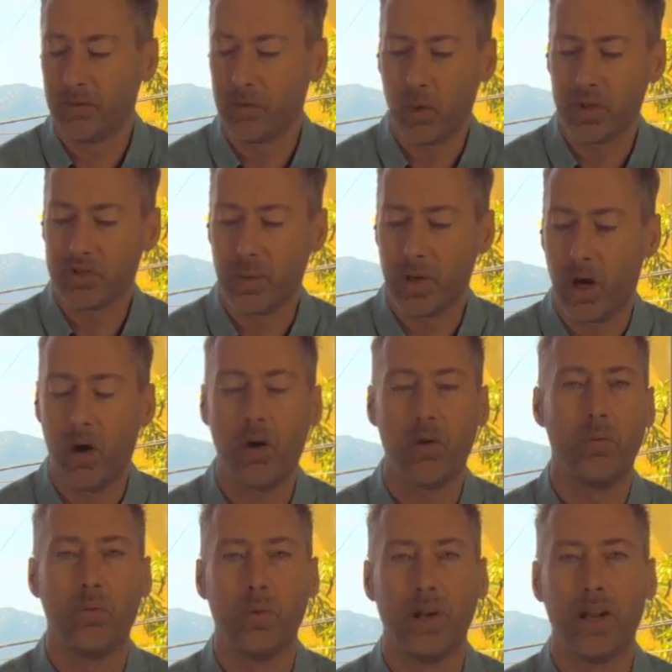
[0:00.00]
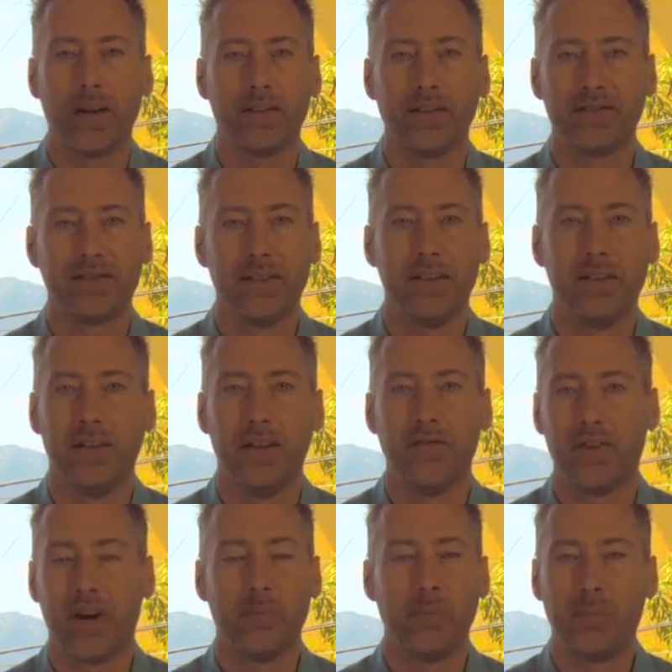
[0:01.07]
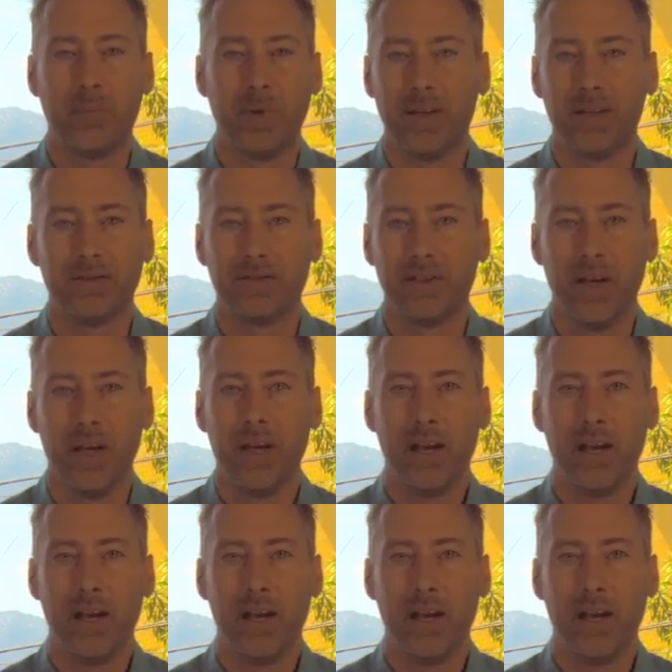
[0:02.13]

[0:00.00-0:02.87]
Of course, we all would like to see the environment be as